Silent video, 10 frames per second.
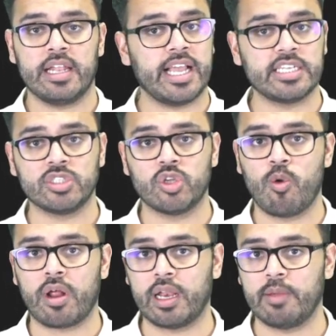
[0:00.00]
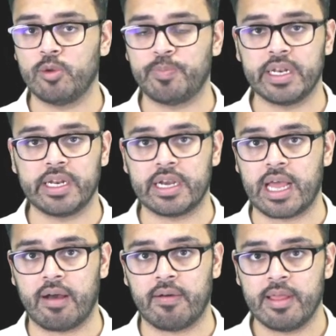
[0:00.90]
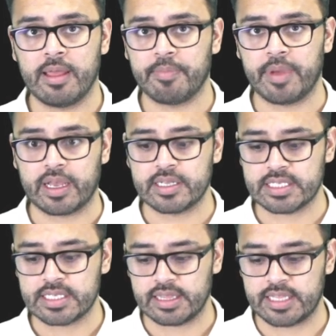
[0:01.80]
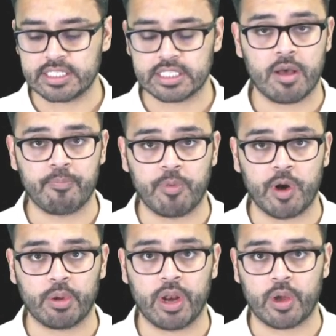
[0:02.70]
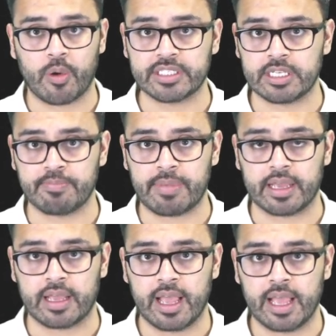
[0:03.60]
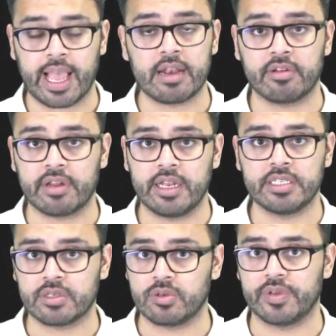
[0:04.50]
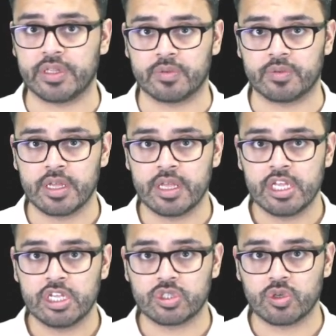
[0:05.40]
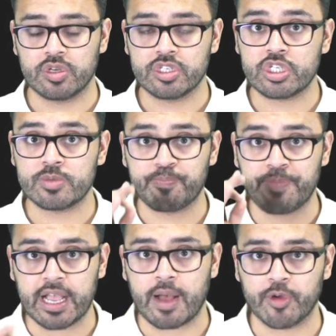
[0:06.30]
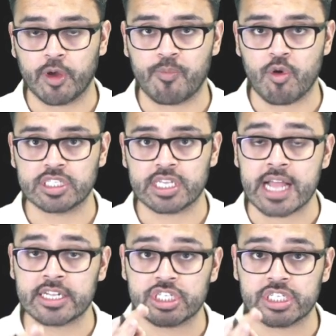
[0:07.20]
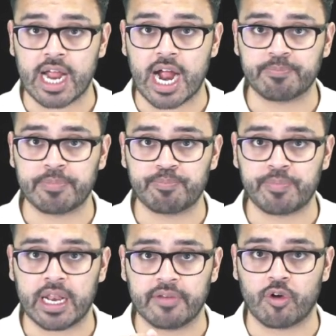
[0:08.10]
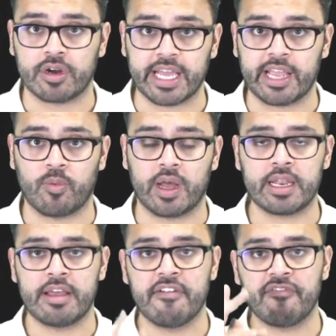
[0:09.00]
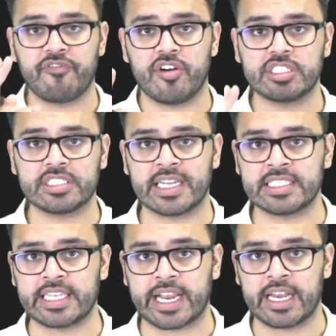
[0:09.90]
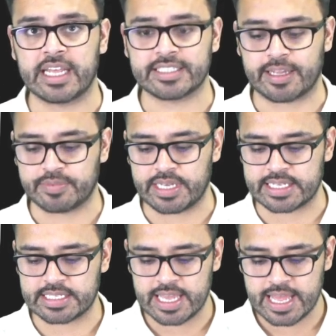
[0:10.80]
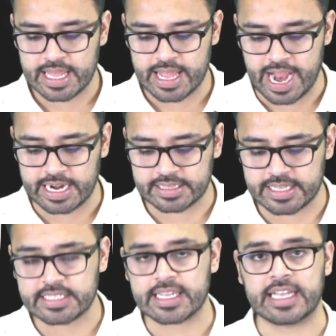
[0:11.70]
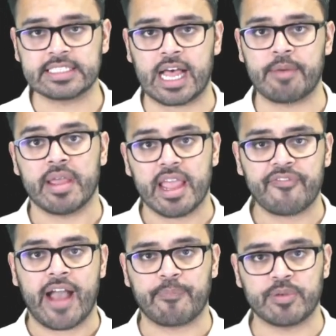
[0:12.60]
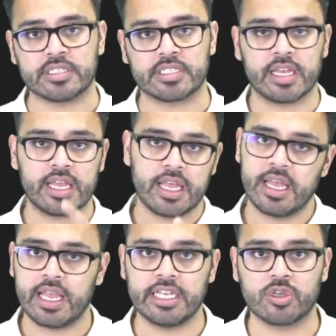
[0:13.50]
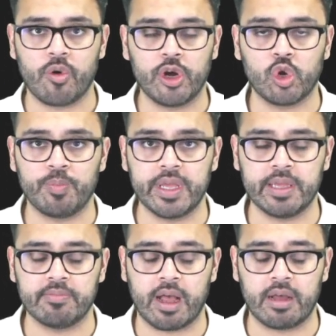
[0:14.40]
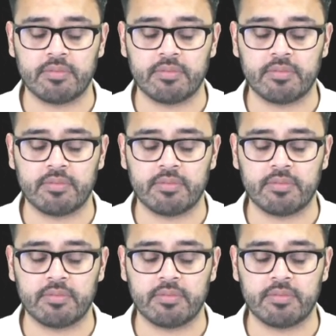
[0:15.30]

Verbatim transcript: there is no more honeymoon period now because this particular question bank can really screw with you so pick up your books and start preparing for day one first and second year subjects and this exam if happens is going to be